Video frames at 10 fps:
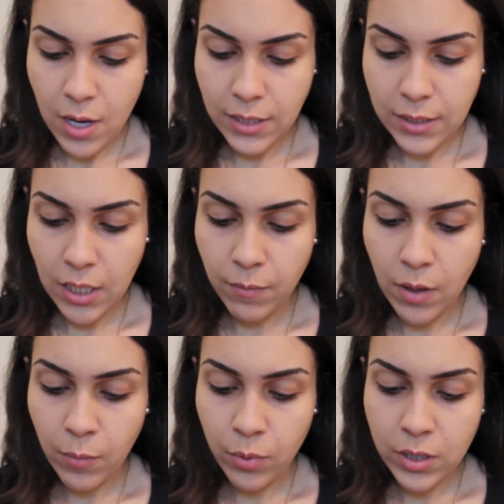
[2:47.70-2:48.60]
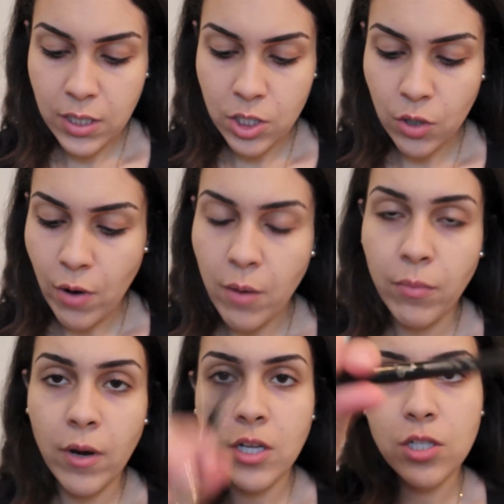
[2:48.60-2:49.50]
Sigma Precision
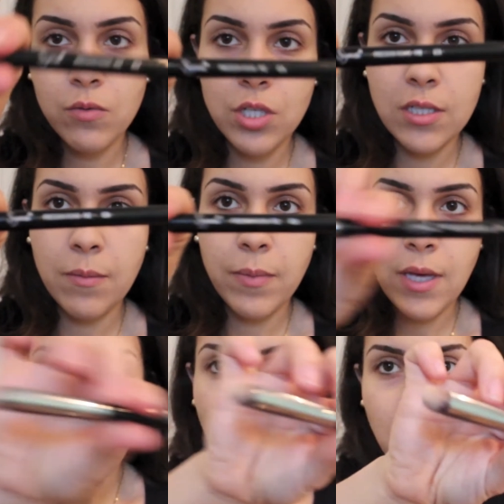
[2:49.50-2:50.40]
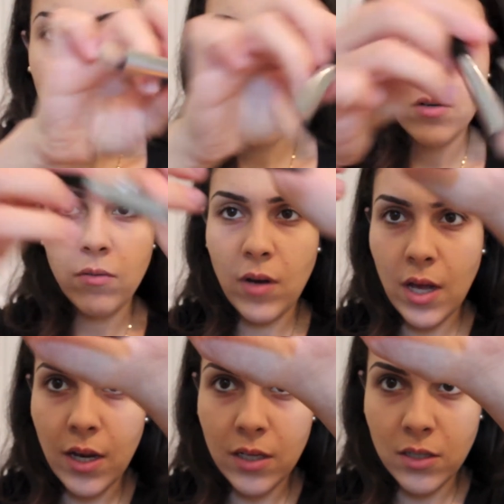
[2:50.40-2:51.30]
Round Brush, which is the P82,
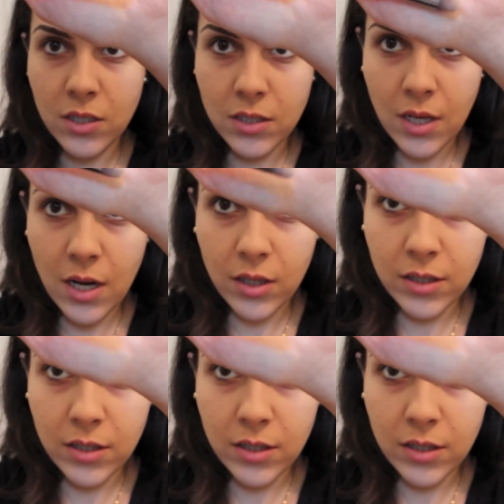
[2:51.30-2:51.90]
and it just kind of